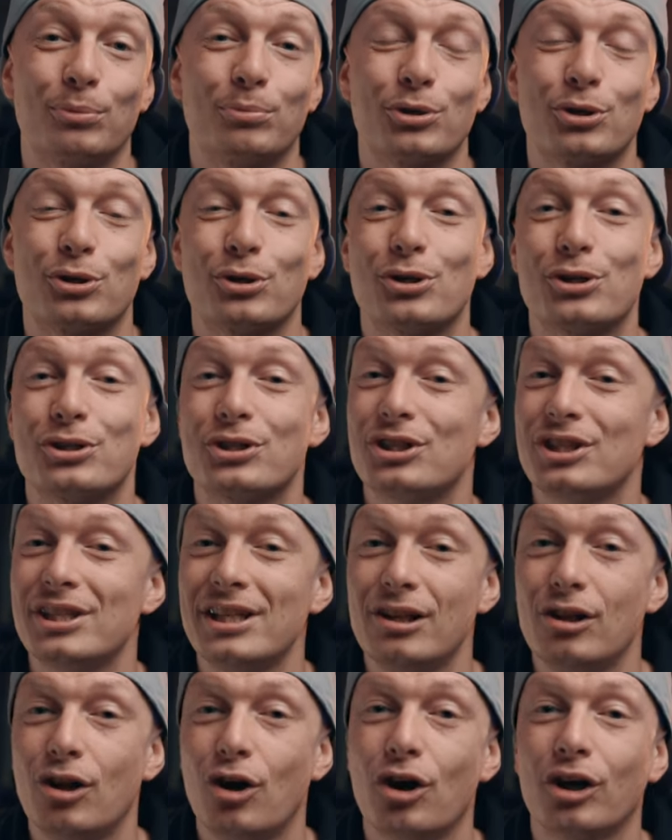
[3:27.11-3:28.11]
because
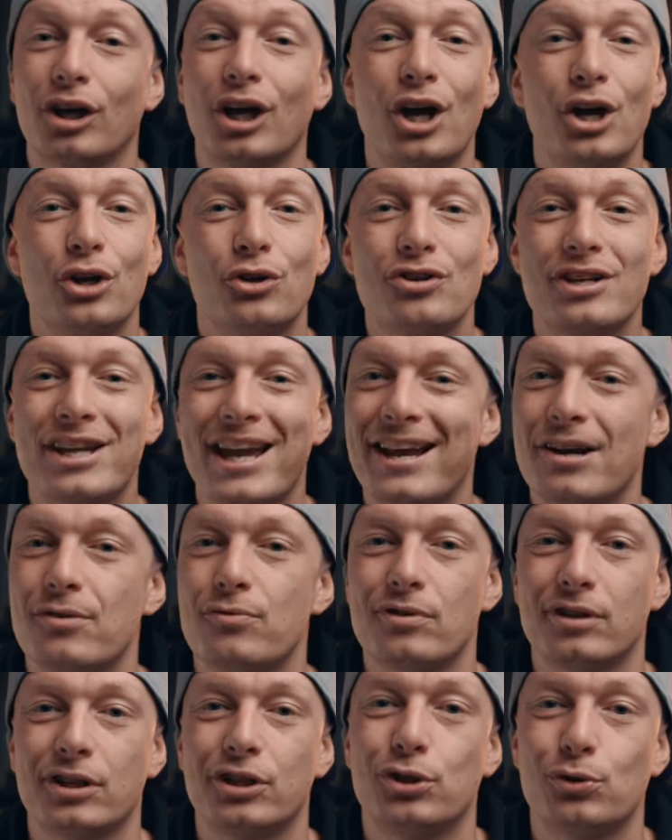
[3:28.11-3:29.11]
CLog you can't
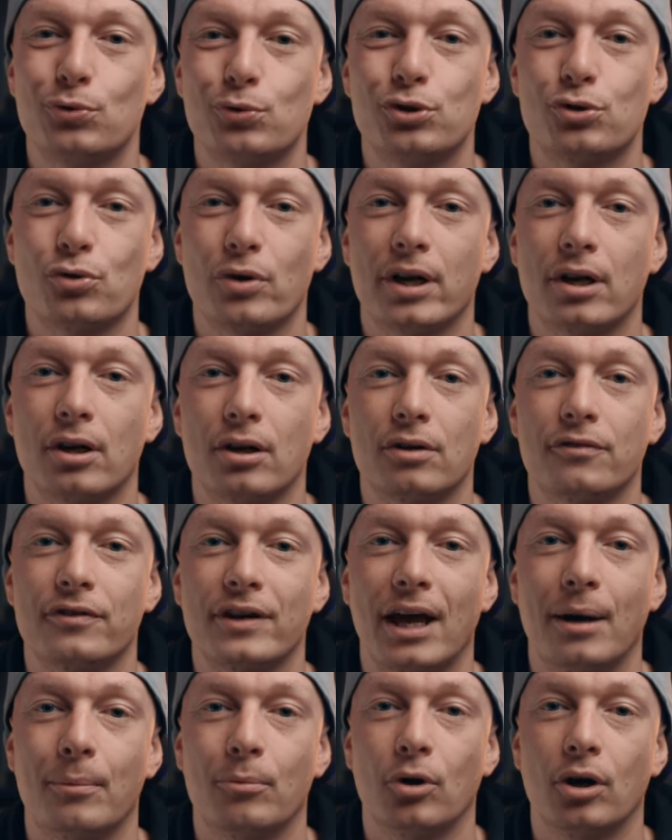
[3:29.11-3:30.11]
really use straight out of
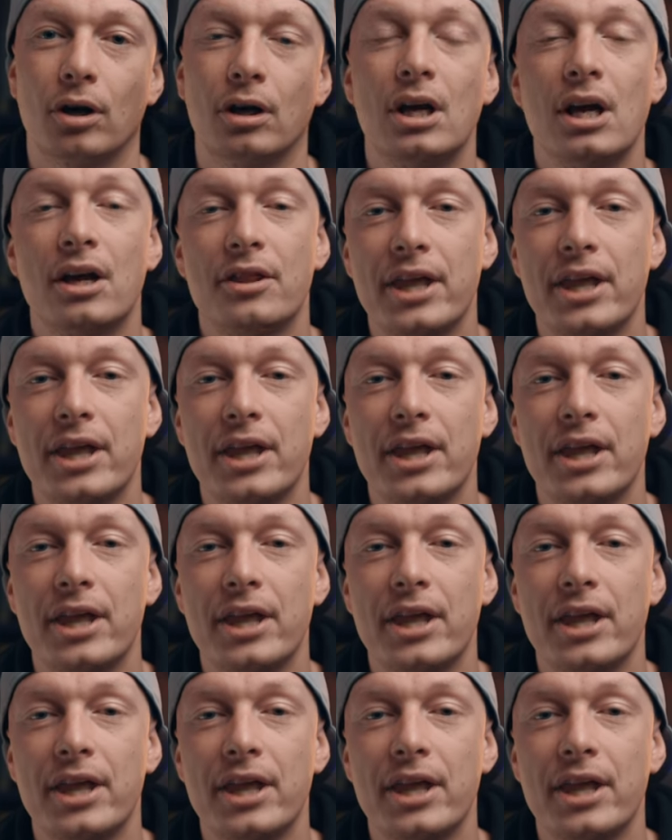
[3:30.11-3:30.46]
camera.